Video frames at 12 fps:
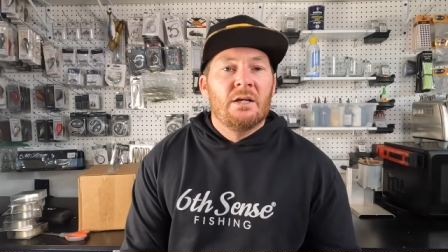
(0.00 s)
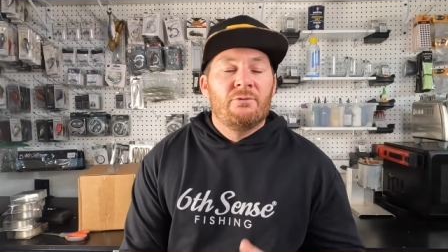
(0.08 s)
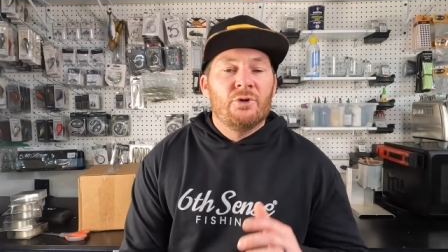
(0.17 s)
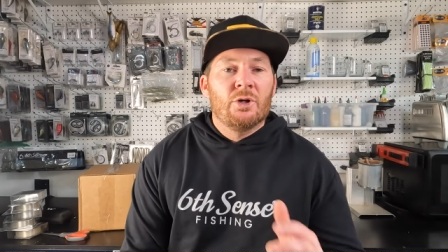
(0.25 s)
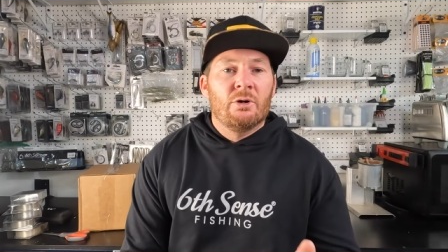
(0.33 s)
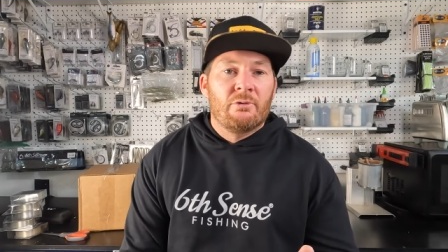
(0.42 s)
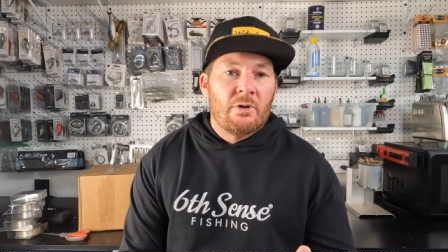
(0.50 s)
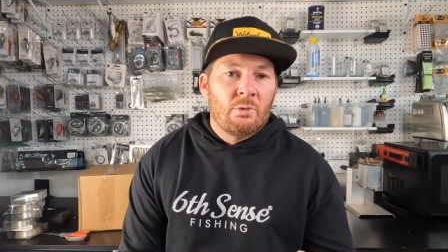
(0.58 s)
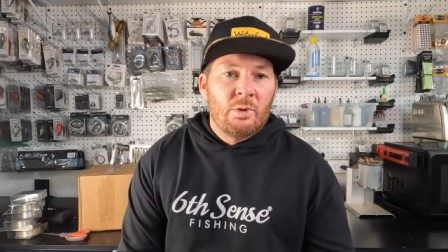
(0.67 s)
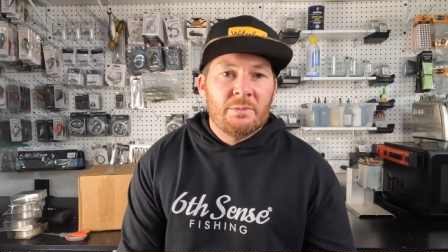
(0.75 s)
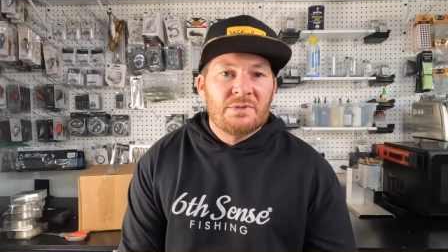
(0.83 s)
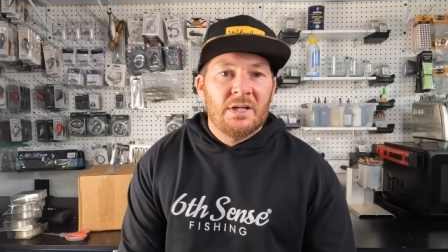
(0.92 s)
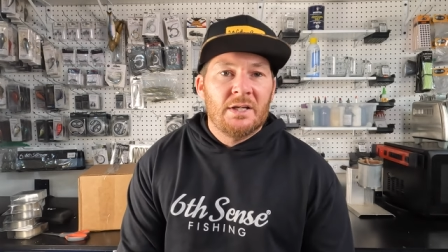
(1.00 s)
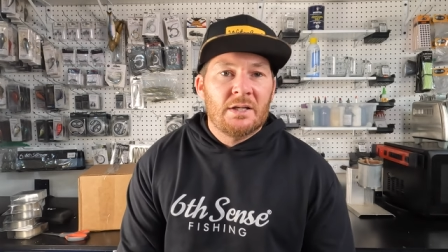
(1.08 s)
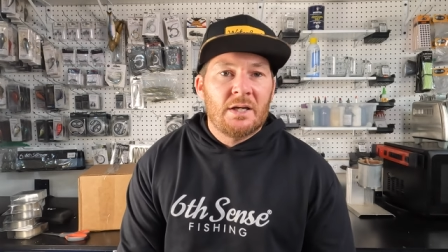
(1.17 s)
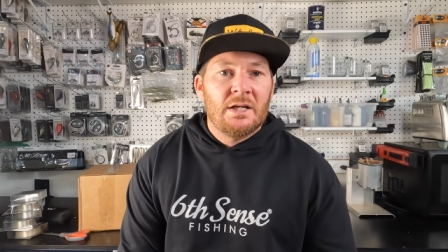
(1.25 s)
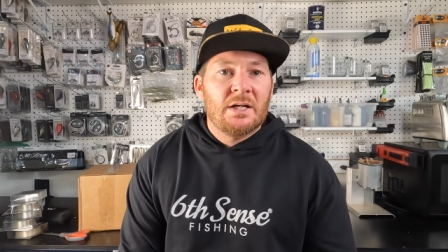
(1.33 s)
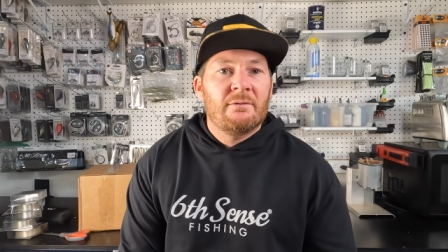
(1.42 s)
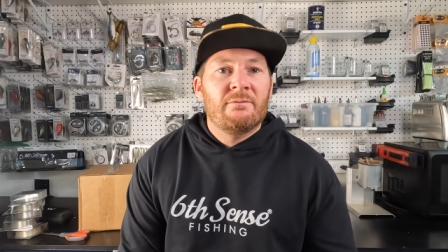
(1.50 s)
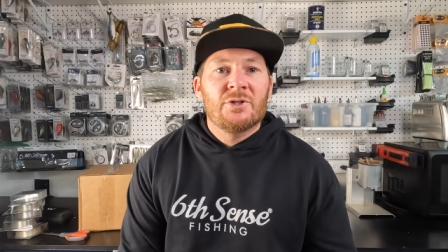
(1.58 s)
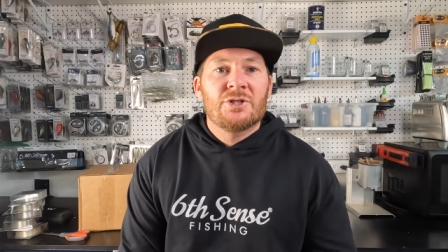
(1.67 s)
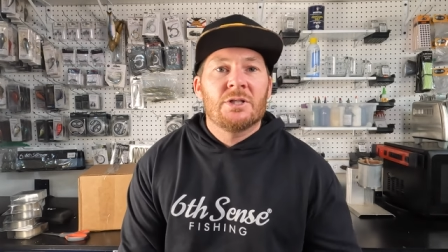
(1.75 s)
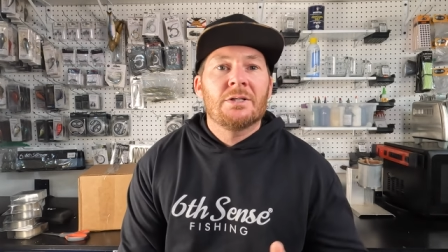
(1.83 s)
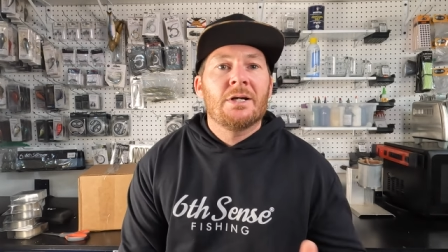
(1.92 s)
If you go over to the website,
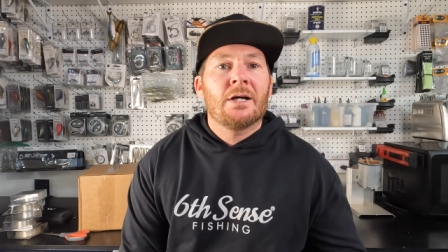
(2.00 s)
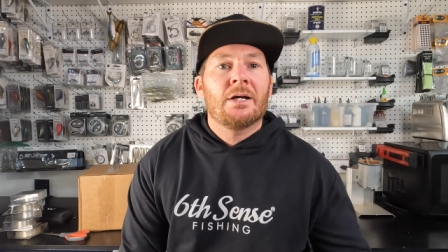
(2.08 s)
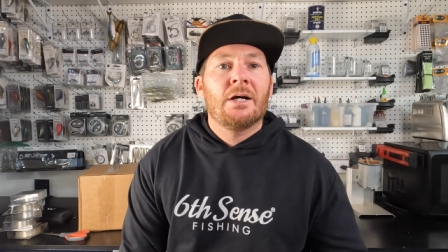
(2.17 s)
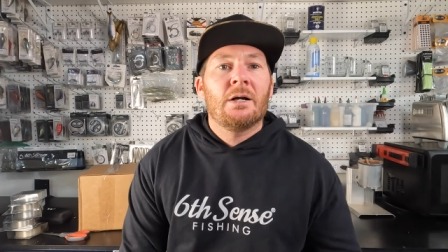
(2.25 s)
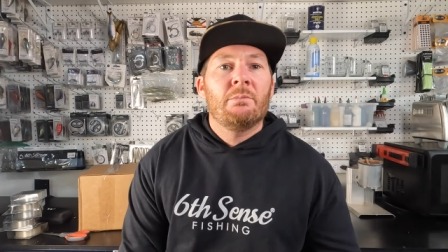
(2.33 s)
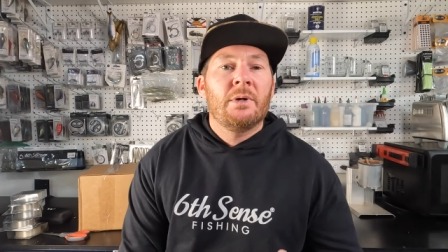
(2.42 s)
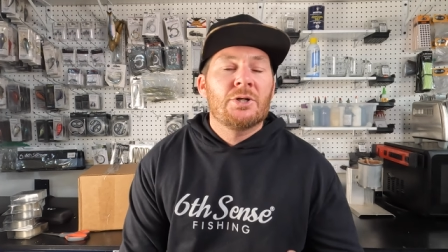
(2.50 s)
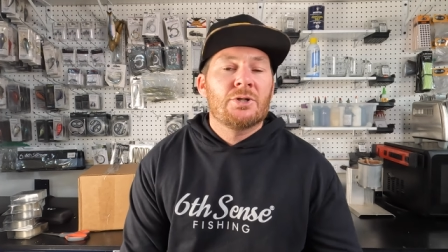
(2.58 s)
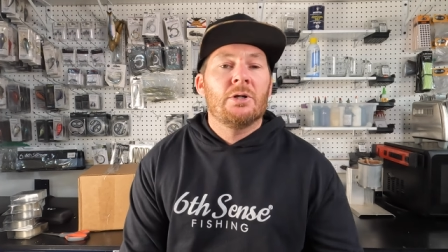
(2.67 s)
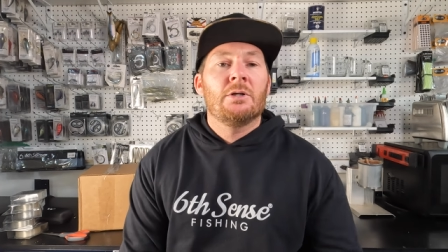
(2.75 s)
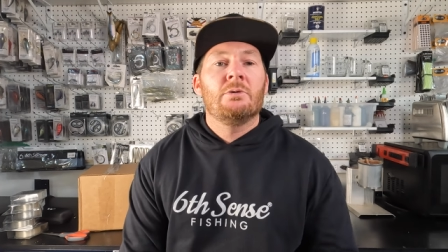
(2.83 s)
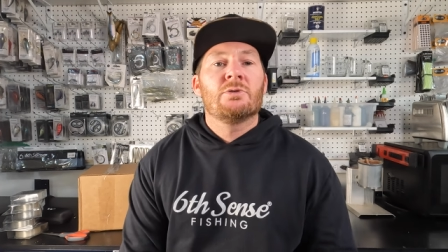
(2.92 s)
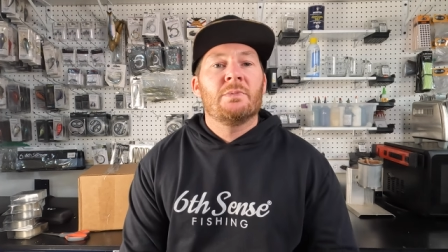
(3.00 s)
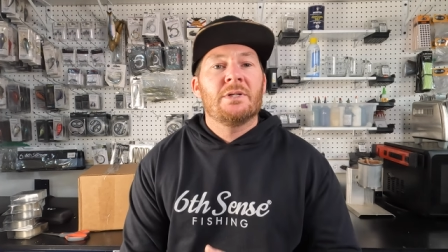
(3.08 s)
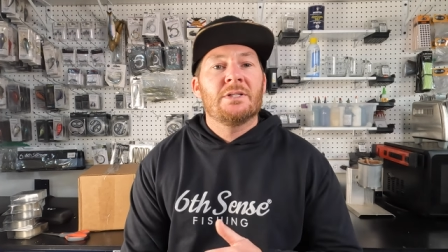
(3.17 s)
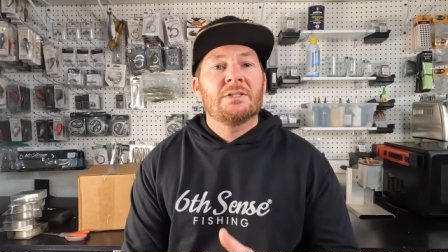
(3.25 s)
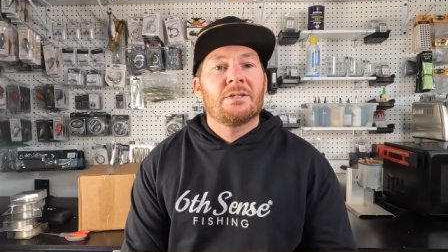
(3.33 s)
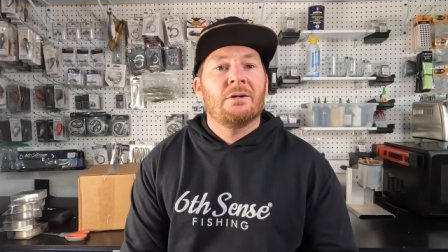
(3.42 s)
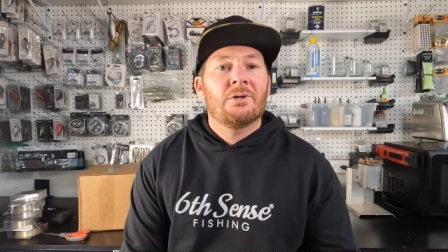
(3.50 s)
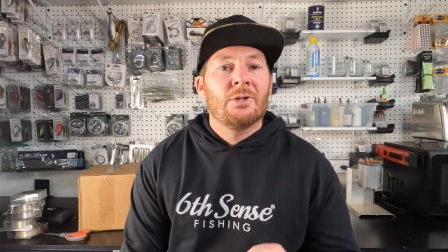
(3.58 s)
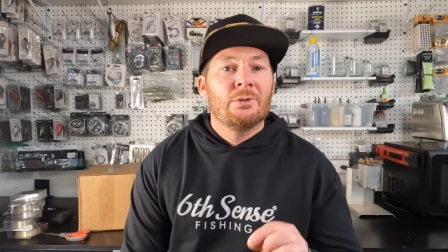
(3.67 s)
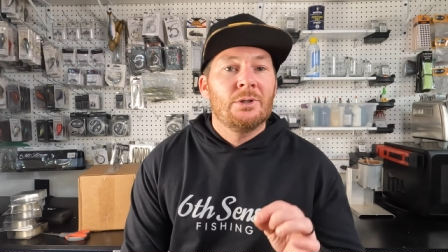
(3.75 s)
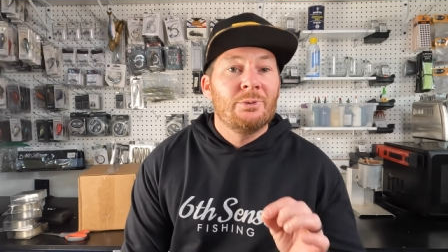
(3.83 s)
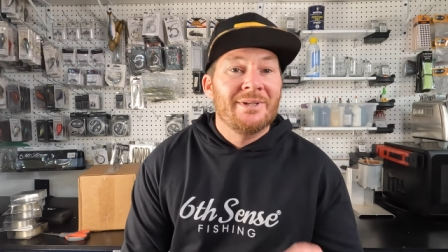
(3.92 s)
k9fishing.com, make sure to use my discount
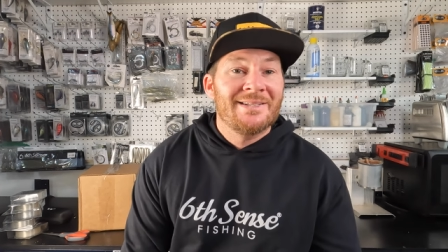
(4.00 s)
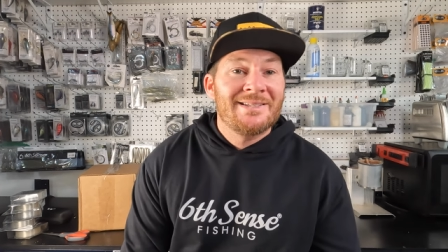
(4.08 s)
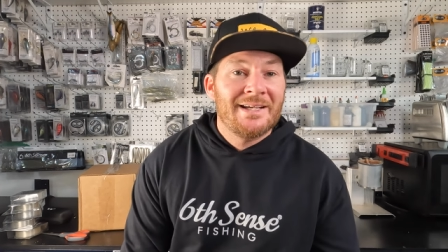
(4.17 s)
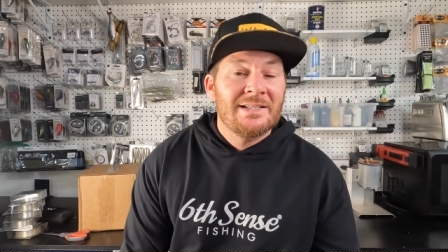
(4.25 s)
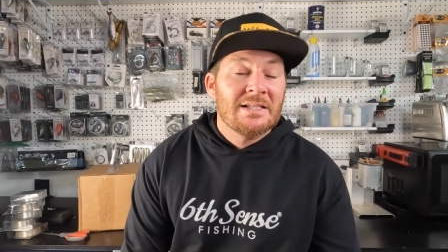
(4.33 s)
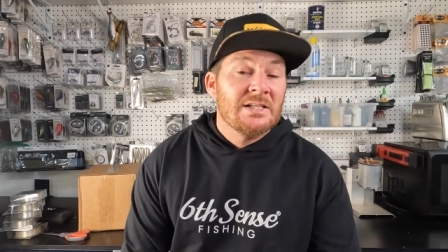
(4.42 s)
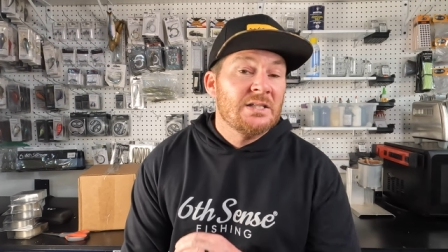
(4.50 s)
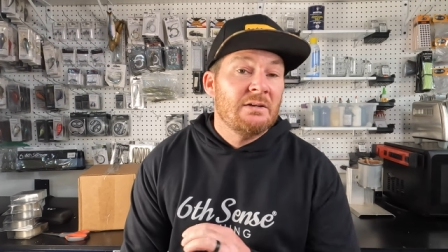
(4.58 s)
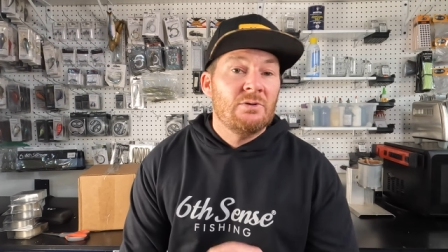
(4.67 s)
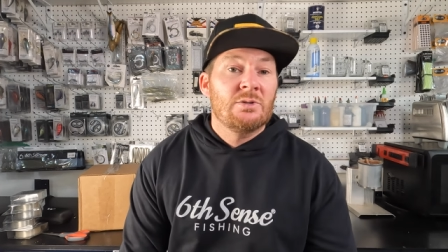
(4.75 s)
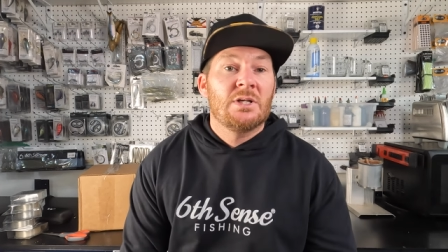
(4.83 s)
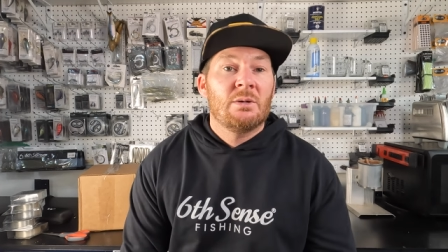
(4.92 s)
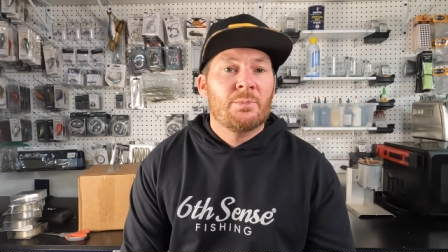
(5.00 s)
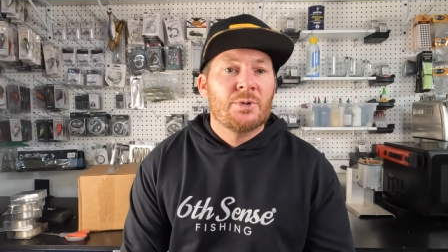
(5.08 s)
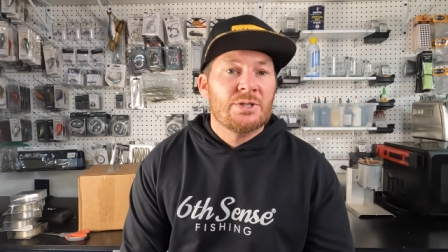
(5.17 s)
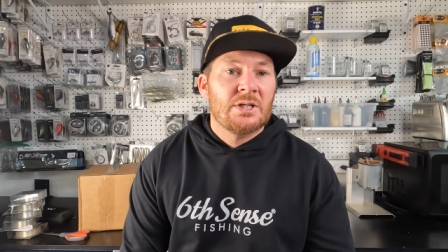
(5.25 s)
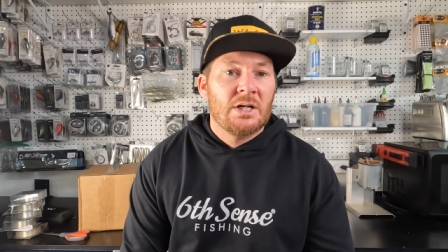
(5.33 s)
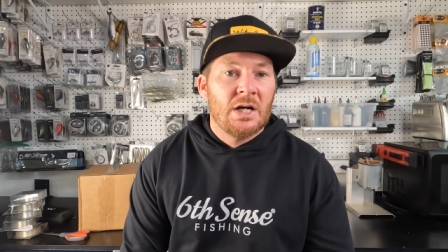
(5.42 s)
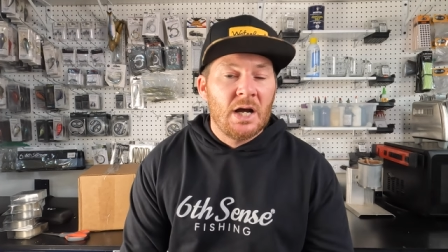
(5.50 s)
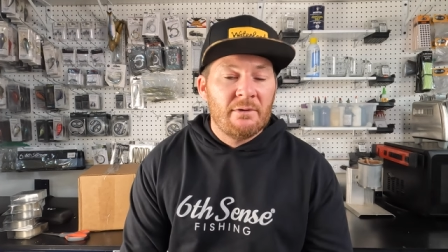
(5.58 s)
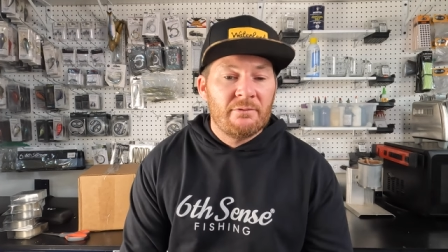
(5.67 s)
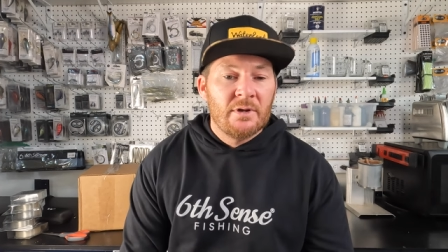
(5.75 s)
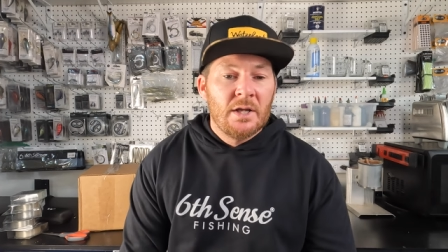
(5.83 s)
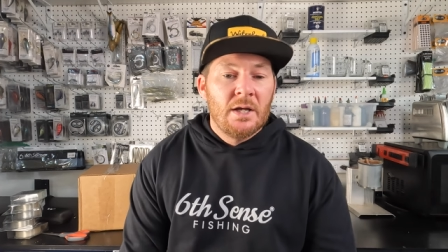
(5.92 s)
code LUNA10. It's gonna save you 10%
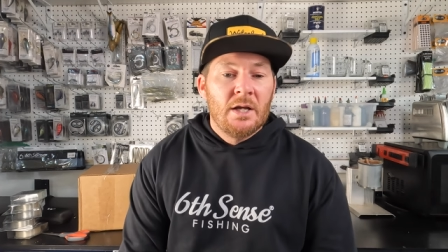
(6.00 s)
off.